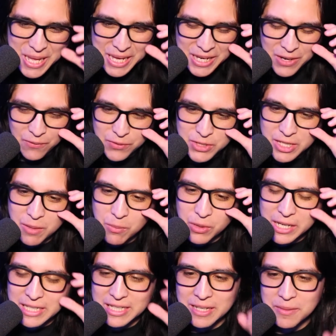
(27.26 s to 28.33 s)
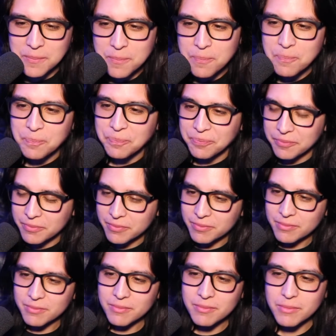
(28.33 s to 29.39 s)
You know, for some reason,
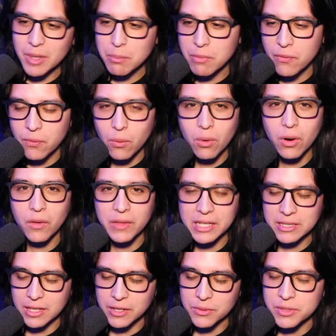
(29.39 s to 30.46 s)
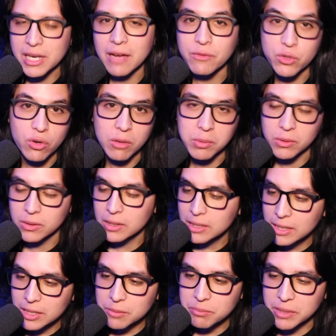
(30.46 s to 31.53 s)
before all this, I used to have trouble
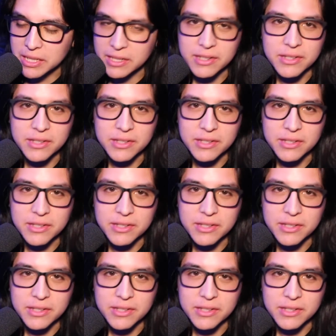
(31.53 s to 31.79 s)
being